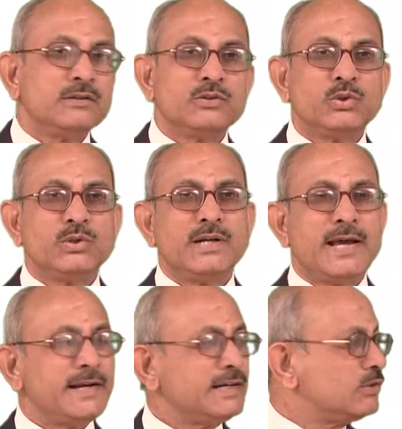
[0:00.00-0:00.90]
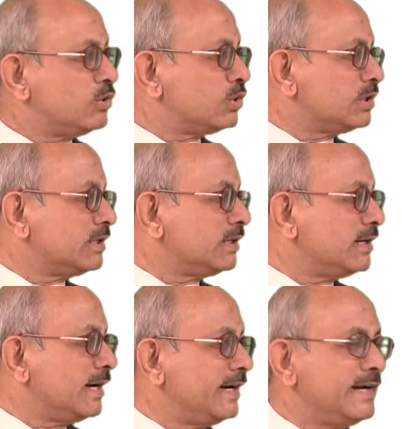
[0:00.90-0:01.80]
So direct quote
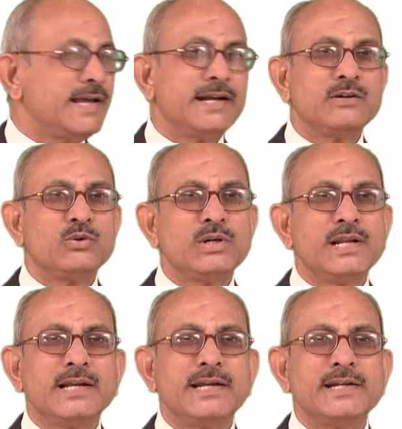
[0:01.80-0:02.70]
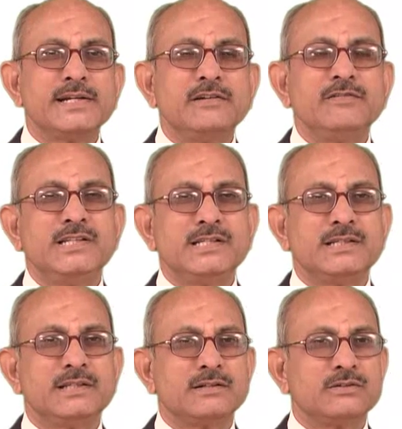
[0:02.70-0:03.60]
and indirect quote are connected with each
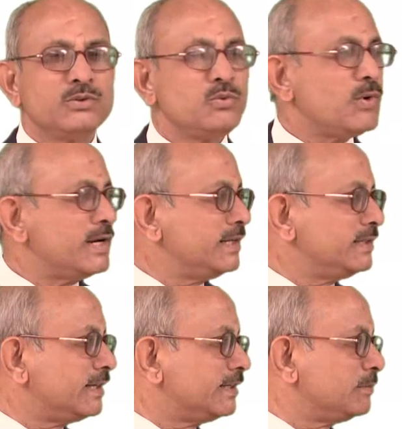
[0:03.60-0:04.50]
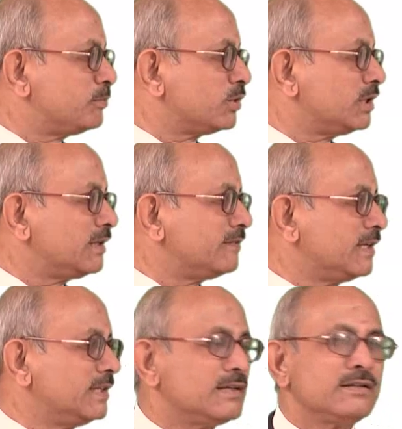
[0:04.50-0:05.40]
other. So one is the reciprocal of the
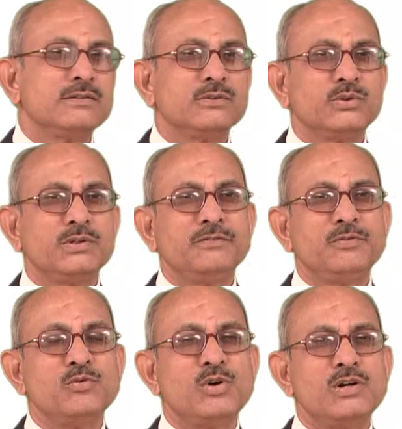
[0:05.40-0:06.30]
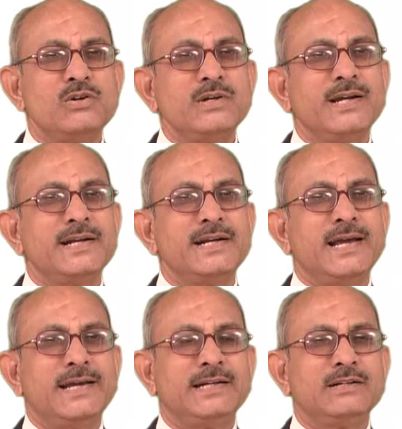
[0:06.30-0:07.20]
other. So if you want to get a
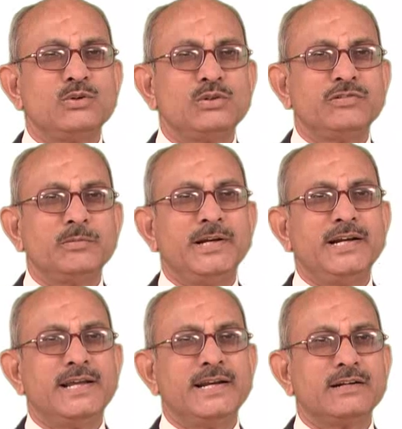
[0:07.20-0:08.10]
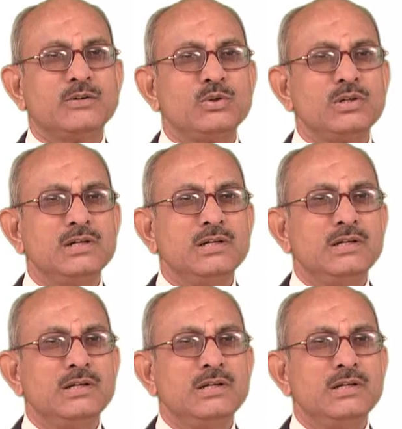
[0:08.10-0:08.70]
direct quote from an indirect quote,